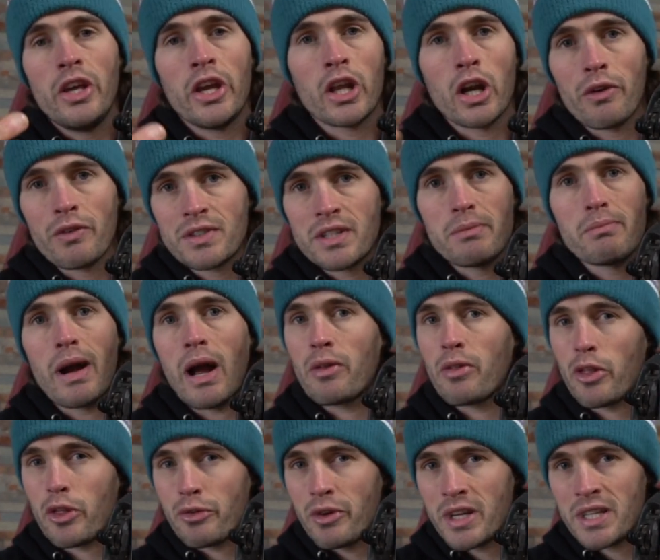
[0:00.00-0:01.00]
You can obviously mount
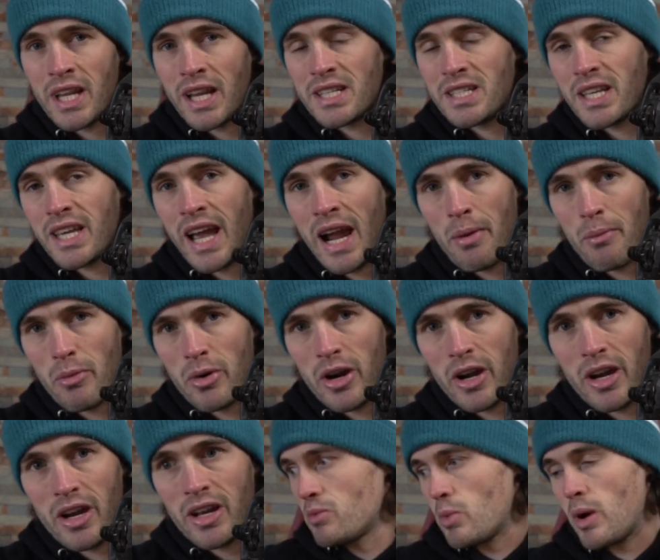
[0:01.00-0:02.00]
the 360
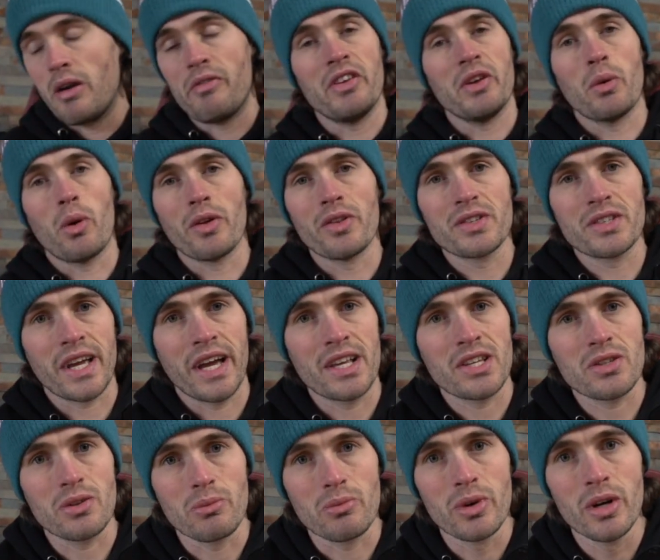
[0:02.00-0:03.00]
camera wherever you want to get
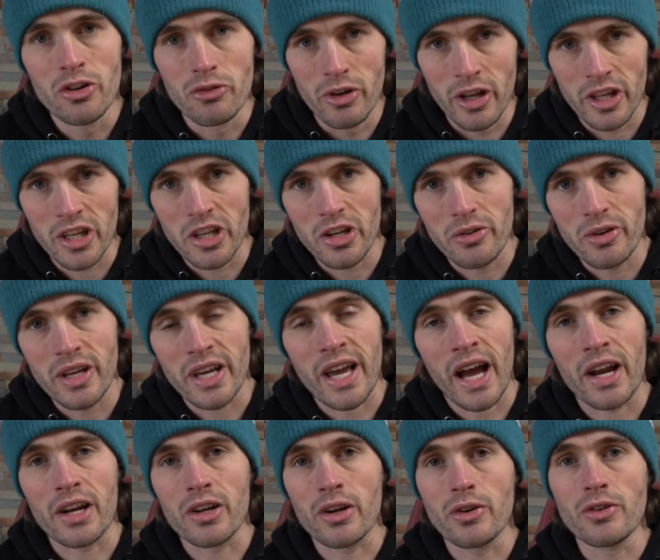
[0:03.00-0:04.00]
some really unique
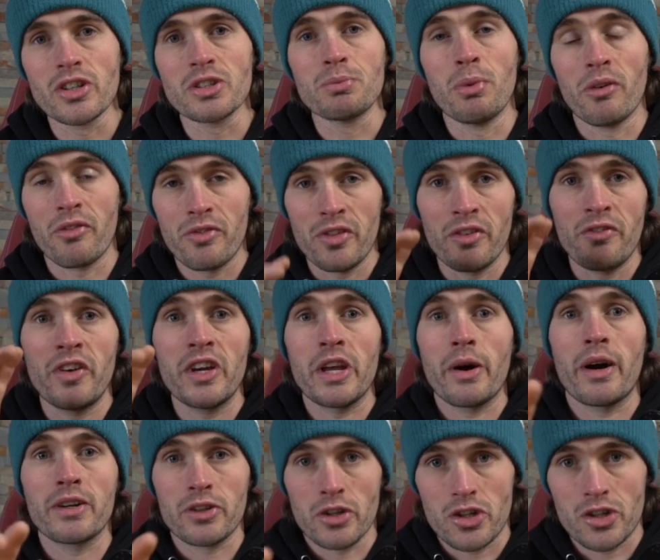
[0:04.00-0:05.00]
angles, but for the
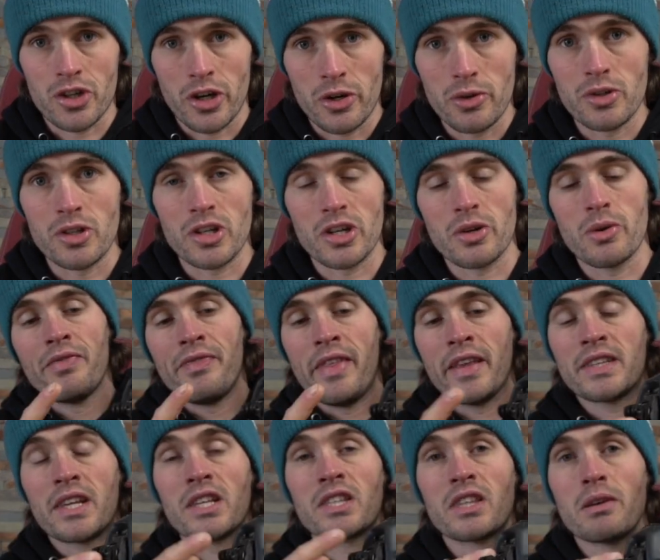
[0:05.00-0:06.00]
video I just showed you,
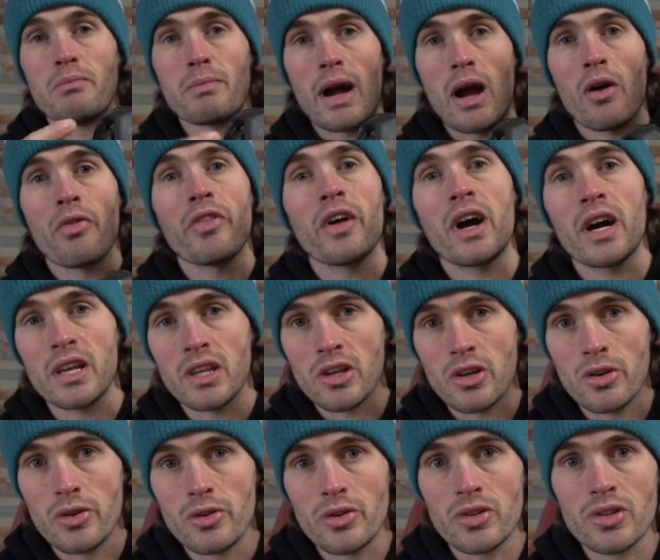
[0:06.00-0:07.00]
this is the mount that I
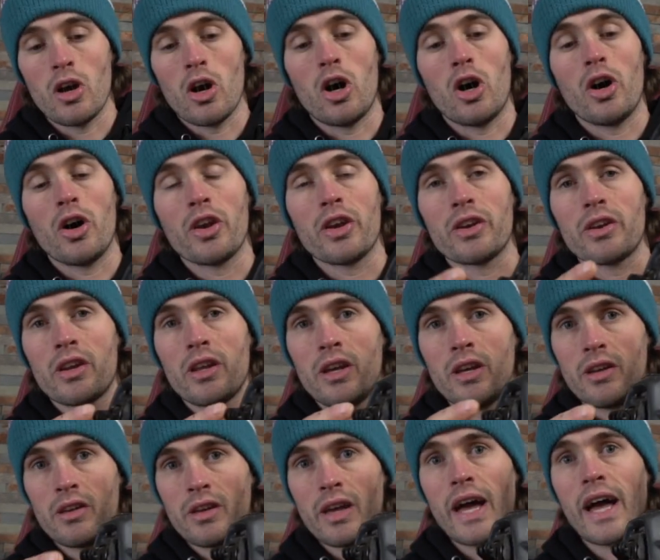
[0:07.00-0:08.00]
used on
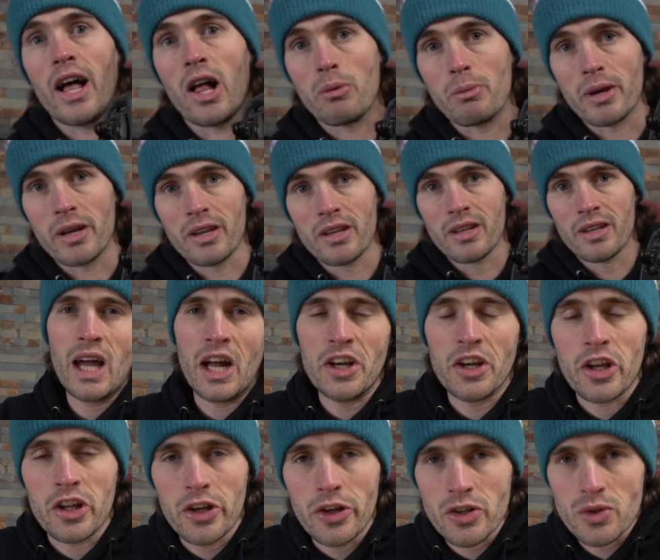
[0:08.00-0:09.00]
a helmet. And
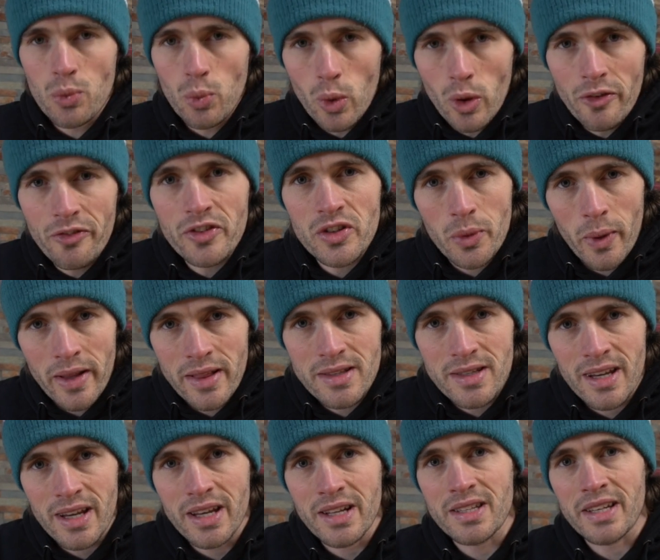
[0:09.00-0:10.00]
you can use
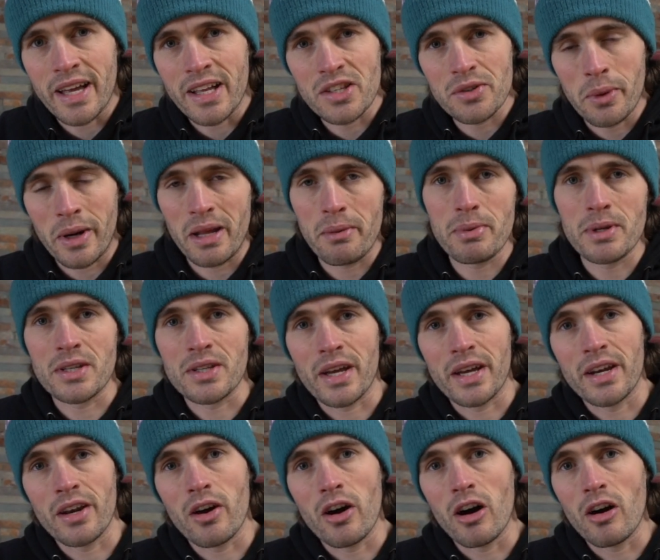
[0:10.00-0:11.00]
WOLF20 to get
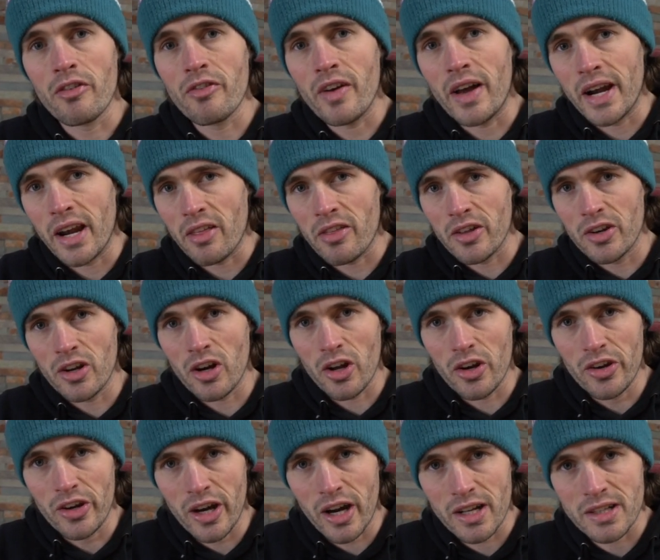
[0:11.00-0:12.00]
20% off anything
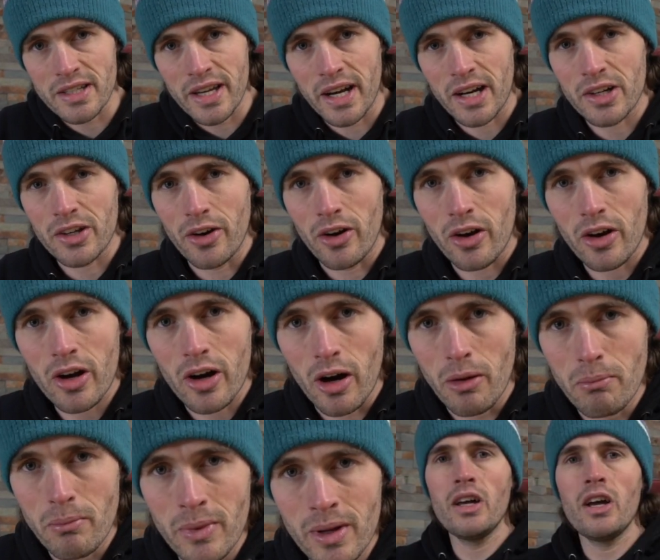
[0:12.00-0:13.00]
on
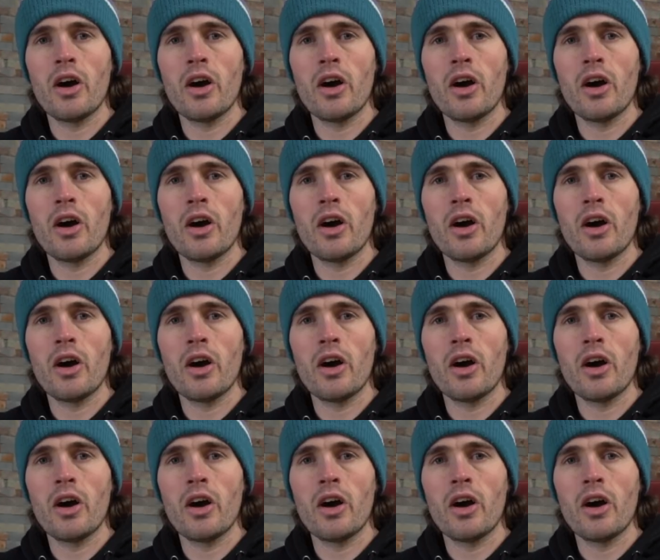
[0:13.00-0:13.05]
gnartec.com.